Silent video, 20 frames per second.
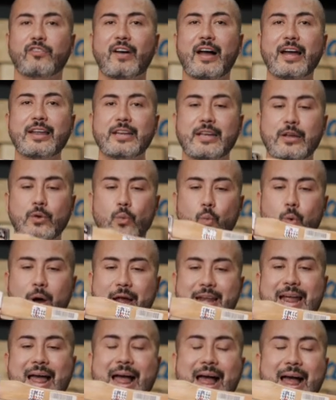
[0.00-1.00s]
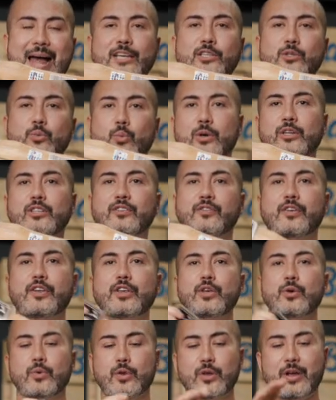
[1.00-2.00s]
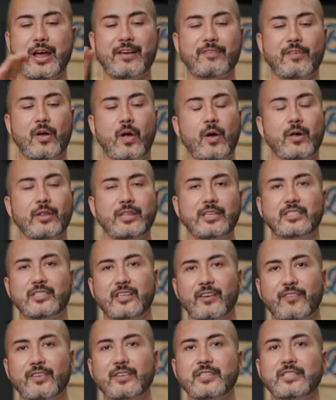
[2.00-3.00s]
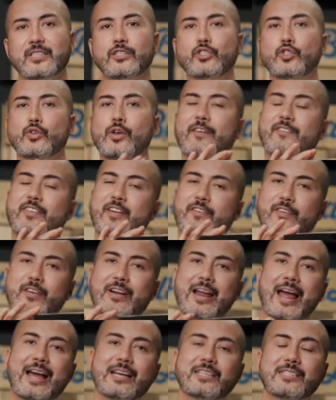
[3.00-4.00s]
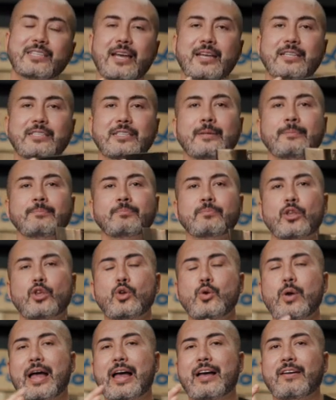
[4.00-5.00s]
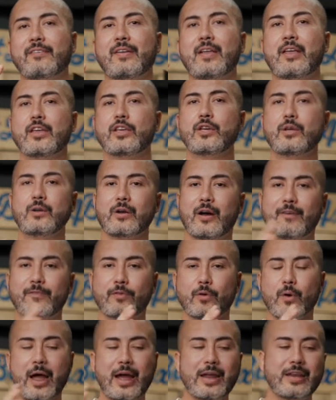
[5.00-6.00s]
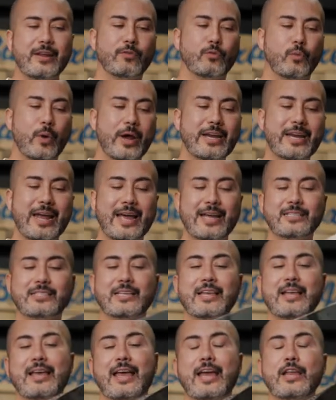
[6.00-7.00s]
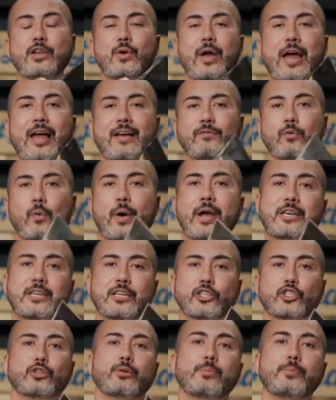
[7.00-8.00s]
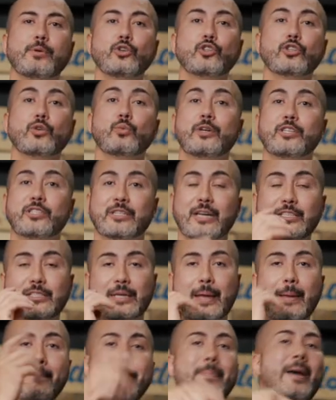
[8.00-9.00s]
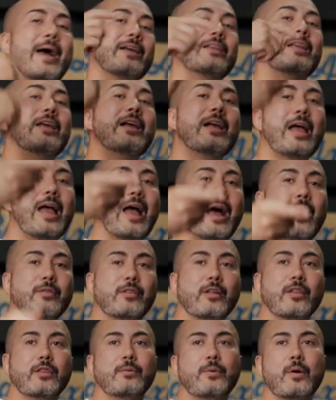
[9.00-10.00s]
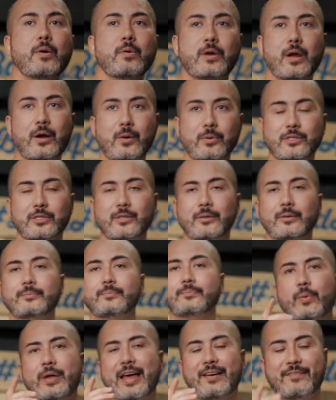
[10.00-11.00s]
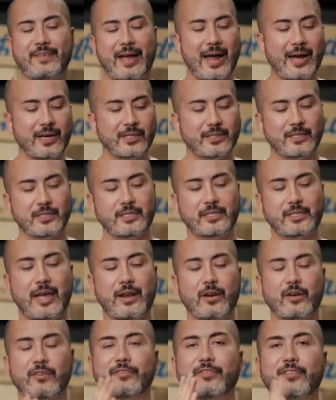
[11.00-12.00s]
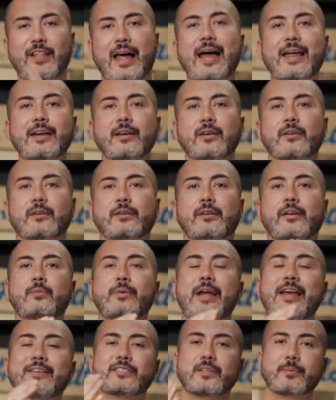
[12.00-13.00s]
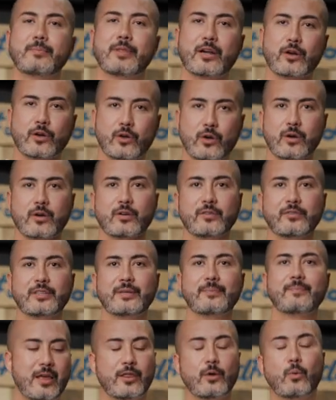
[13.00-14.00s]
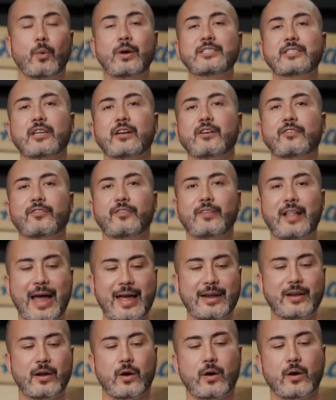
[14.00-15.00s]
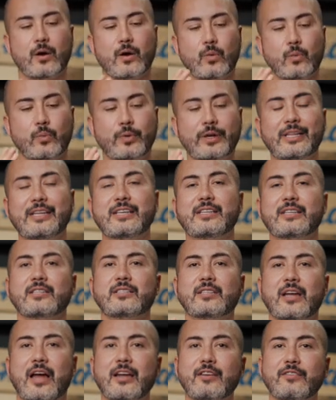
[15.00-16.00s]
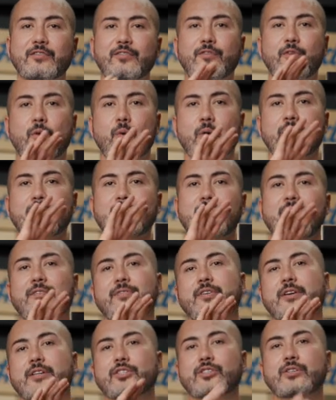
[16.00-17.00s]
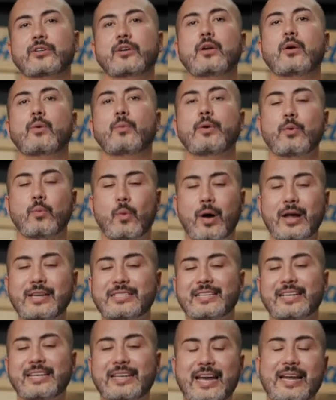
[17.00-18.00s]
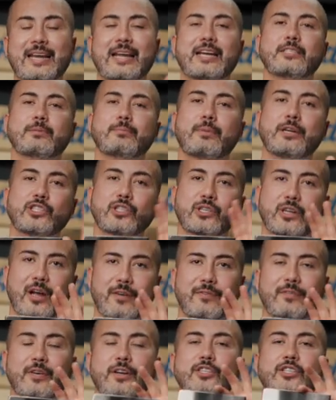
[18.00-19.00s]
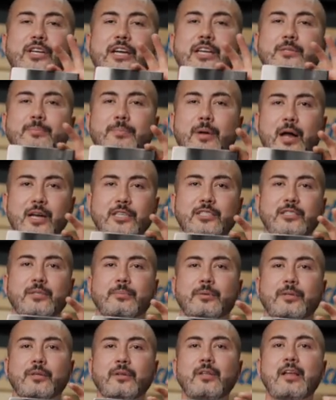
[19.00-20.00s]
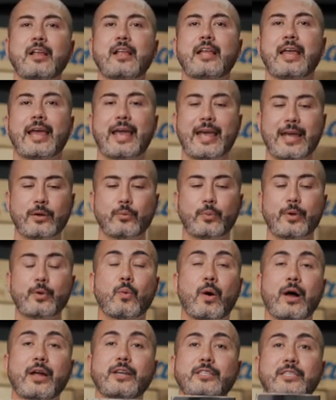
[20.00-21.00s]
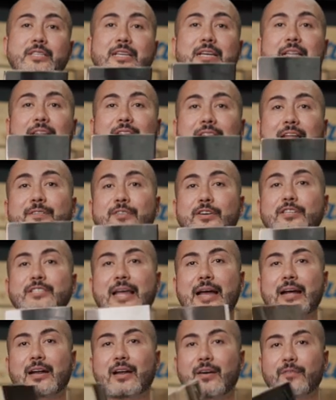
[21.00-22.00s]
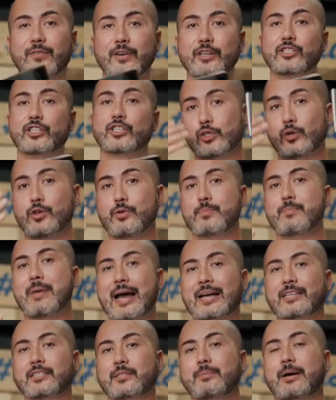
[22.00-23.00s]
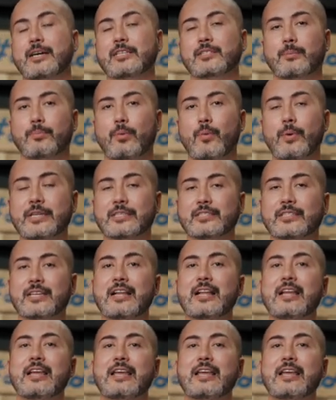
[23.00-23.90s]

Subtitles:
finding what axe works for you. You have all these differences, you have different axe heads, you have, you know, a variety of weight heads, and you have weight distribution, which does impact how the throw goes. We have axes that are flat and we have some that are curved. The ones that are flat are really designed for coverage. We want to get as much coverage as possible and we want to leverage that coverage so you maximize the points.